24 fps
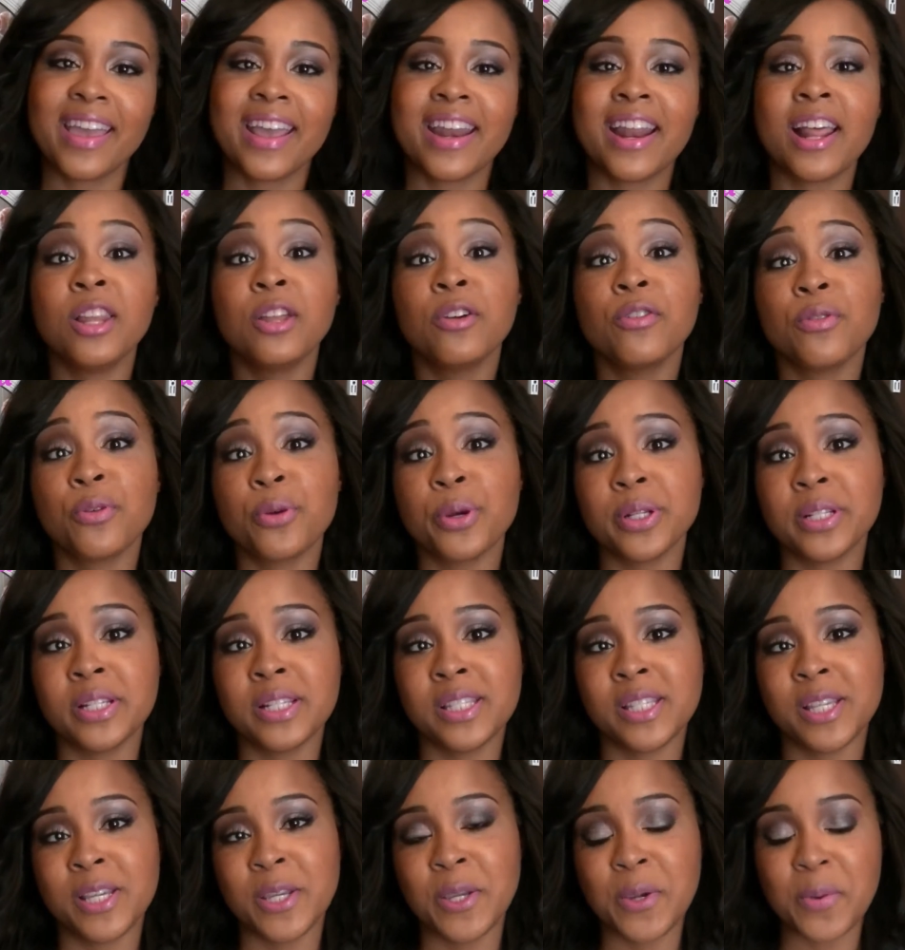And I look forward to
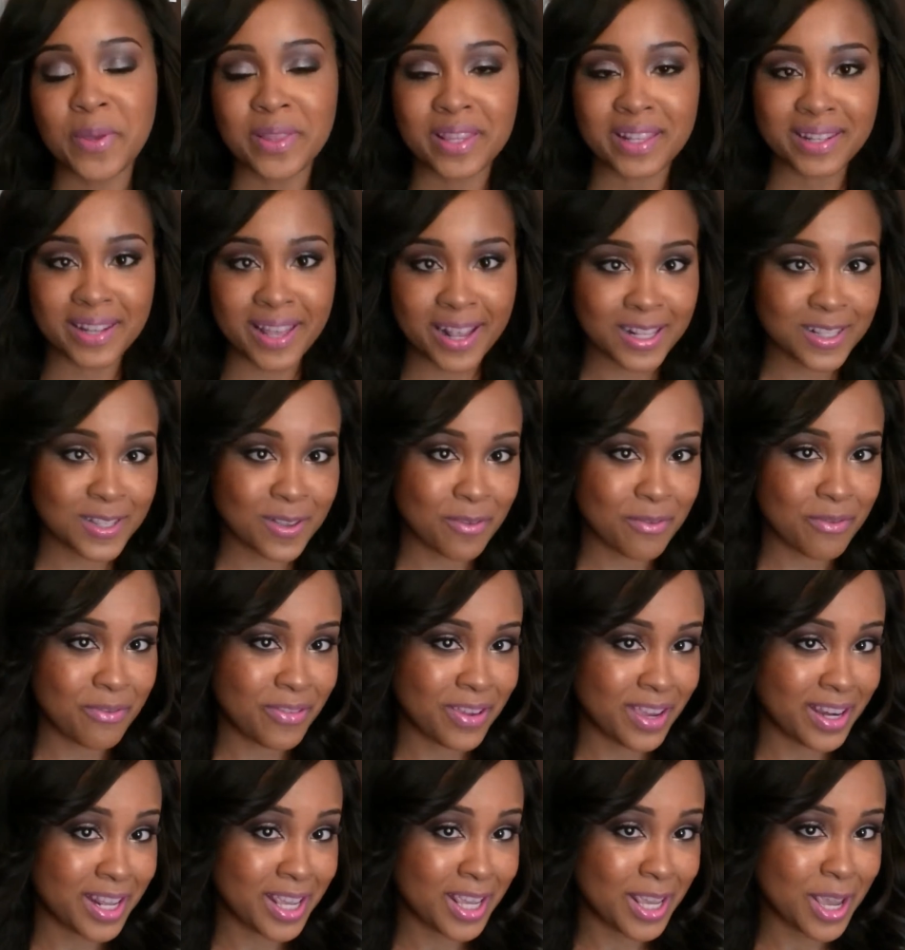seeing you in the next
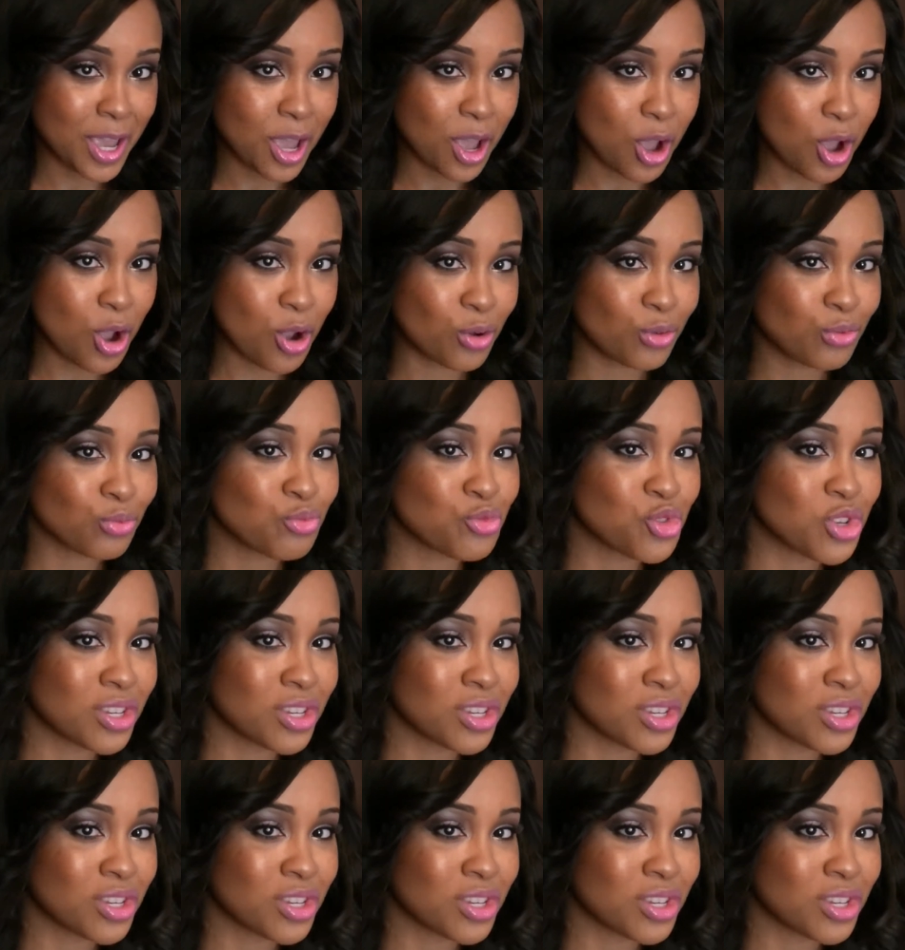video.